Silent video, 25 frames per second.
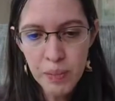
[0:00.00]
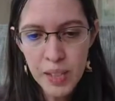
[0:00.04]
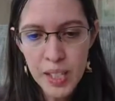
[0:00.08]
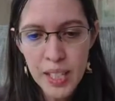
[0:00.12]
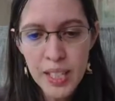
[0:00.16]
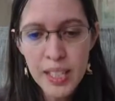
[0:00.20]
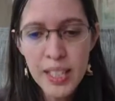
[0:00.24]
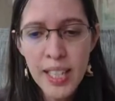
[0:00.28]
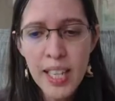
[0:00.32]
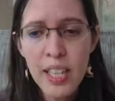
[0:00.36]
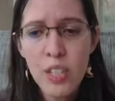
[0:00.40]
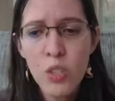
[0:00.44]

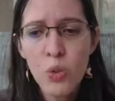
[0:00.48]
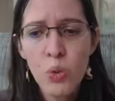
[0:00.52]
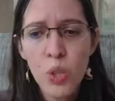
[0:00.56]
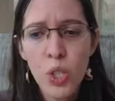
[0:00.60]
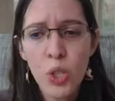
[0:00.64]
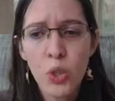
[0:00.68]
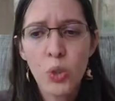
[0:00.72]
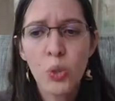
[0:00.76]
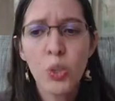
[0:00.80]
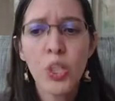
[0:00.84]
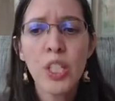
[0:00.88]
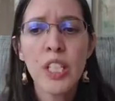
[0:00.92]
yes, we
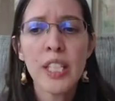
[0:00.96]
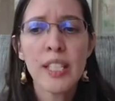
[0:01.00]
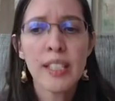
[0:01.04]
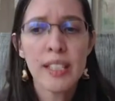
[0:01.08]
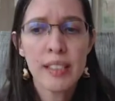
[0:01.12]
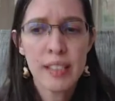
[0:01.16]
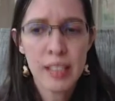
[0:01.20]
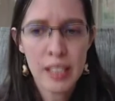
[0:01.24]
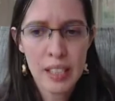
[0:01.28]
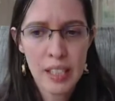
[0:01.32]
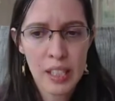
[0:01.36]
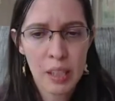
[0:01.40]
do need a
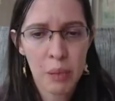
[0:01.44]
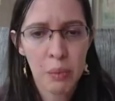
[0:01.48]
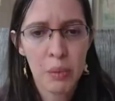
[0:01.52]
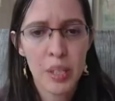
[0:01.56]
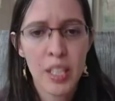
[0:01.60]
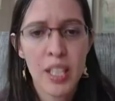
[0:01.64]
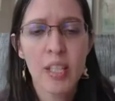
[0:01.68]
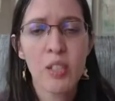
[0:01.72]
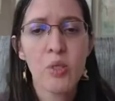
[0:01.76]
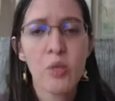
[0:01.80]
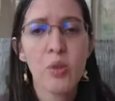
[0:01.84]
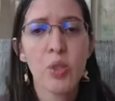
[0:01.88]
team.
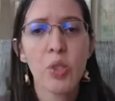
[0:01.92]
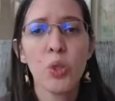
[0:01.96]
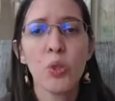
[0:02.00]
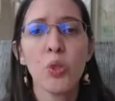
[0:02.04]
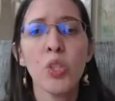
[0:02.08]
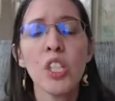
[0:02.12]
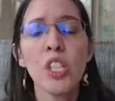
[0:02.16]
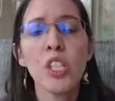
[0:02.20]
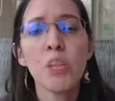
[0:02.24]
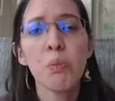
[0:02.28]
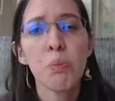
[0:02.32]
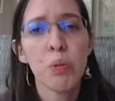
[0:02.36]
Yes, we do
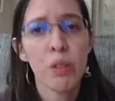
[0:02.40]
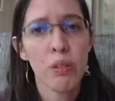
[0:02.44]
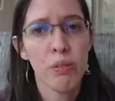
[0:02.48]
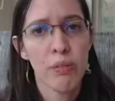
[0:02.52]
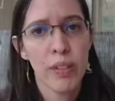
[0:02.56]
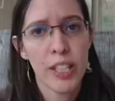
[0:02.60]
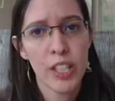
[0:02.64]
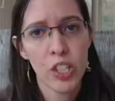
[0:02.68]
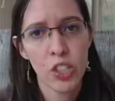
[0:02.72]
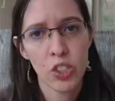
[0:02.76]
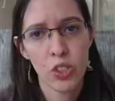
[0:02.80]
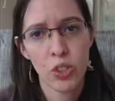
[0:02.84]
need
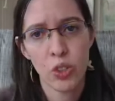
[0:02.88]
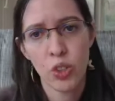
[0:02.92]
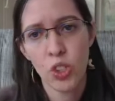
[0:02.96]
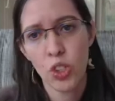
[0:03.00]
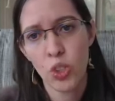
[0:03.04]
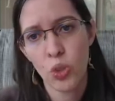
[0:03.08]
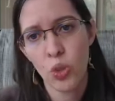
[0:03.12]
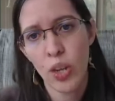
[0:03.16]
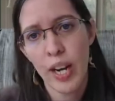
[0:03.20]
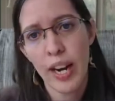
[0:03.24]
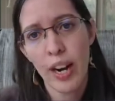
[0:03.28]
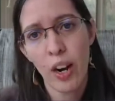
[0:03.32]
professionals
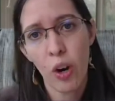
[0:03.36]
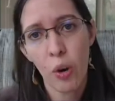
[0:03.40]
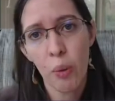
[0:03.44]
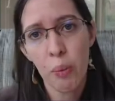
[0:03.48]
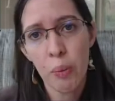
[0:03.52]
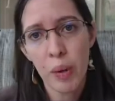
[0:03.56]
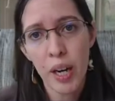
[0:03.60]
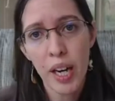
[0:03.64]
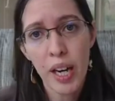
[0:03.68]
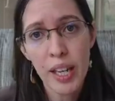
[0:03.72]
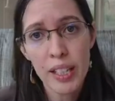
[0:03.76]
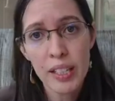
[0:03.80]
to
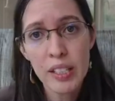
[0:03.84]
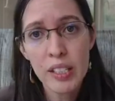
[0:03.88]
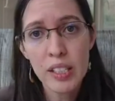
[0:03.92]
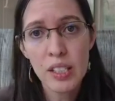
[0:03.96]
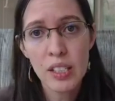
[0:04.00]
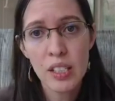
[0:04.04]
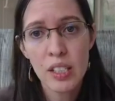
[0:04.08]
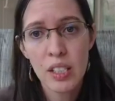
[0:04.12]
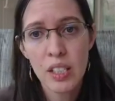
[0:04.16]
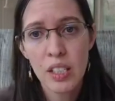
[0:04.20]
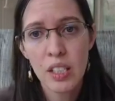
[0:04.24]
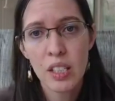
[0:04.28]
help
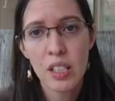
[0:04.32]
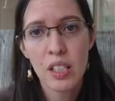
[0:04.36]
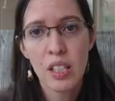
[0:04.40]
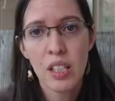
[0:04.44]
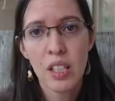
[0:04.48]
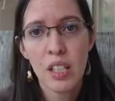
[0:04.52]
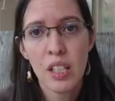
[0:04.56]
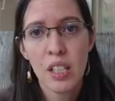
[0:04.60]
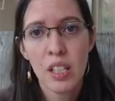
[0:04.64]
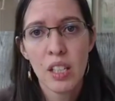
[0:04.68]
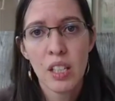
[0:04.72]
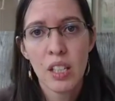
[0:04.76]
us.
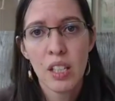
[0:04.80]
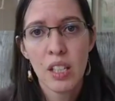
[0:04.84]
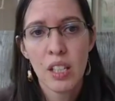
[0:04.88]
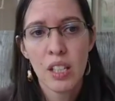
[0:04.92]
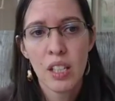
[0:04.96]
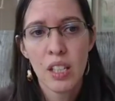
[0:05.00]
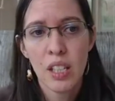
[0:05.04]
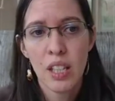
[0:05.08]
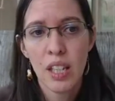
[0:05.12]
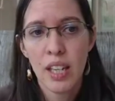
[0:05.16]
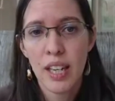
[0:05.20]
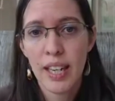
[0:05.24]

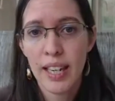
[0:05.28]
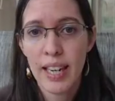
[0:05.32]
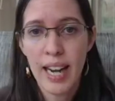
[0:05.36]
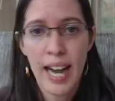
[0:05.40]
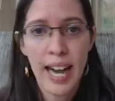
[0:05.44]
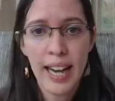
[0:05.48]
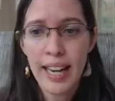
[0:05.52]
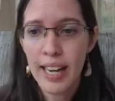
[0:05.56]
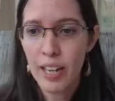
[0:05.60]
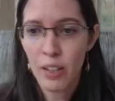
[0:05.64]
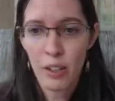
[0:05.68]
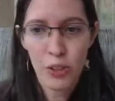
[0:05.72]
And
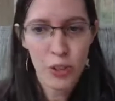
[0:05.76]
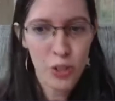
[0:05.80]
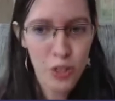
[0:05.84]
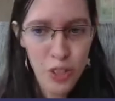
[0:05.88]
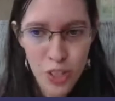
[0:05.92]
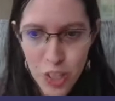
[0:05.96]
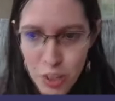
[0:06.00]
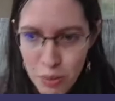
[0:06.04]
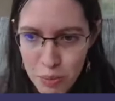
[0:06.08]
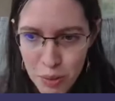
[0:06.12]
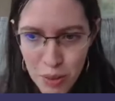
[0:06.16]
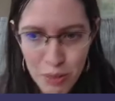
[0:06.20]
I also
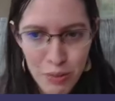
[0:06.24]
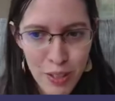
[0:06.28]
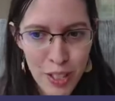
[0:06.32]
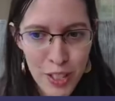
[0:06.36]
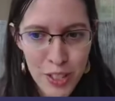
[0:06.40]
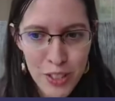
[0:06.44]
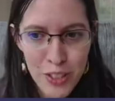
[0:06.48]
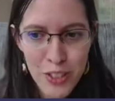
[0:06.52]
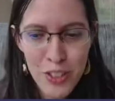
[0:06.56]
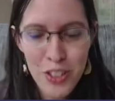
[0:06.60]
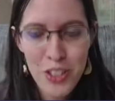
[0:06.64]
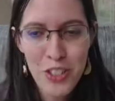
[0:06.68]
need
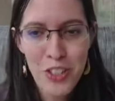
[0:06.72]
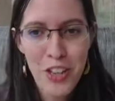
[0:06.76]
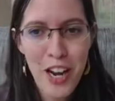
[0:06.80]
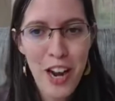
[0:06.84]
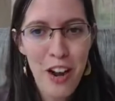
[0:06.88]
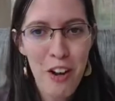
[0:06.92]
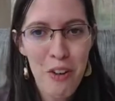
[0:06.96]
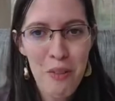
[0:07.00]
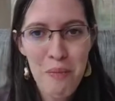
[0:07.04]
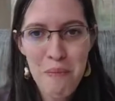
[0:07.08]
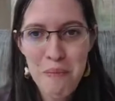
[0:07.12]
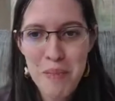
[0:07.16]
professionals to
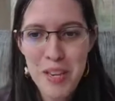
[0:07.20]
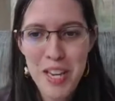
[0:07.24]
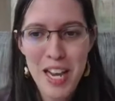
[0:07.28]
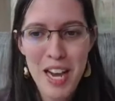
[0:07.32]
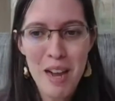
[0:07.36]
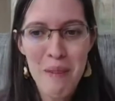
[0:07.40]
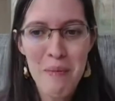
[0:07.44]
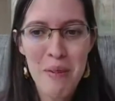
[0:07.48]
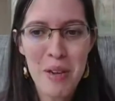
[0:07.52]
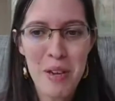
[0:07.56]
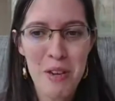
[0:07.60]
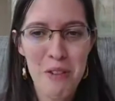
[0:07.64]
help me.
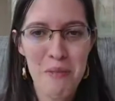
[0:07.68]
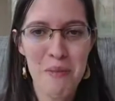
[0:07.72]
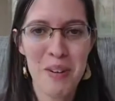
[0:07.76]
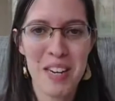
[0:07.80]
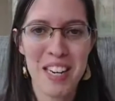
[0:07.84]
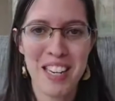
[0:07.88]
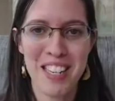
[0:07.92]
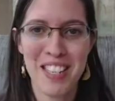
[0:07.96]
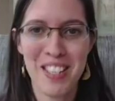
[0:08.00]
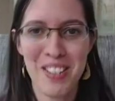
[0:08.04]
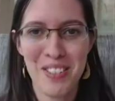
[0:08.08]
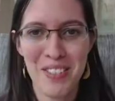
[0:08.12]
I'm
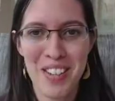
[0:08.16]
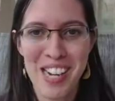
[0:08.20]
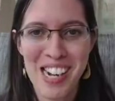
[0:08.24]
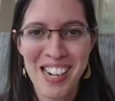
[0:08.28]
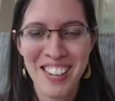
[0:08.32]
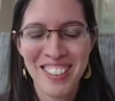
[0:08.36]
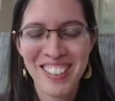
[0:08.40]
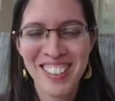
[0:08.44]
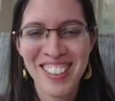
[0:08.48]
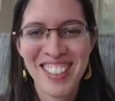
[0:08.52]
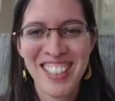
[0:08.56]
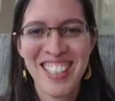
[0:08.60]
human as
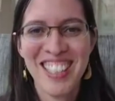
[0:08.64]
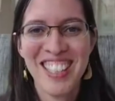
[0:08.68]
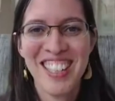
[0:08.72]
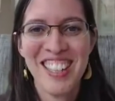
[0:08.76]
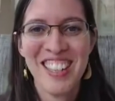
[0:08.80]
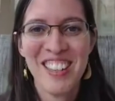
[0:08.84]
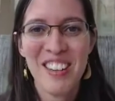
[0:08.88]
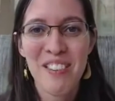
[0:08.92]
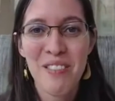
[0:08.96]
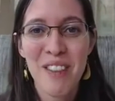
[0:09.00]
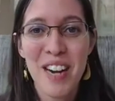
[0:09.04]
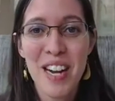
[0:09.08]
well,
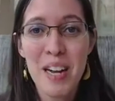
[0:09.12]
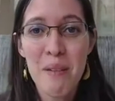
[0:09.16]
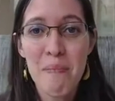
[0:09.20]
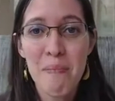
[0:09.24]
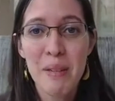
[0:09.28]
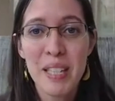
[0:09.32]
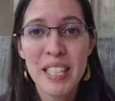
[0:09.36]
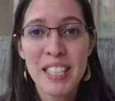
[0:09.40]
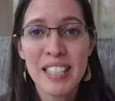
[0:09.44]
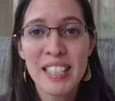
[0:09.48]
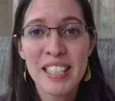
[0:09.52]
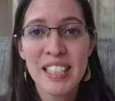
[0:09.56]
right?
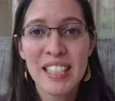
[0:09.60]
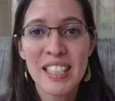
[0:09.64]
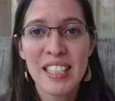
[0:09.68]
But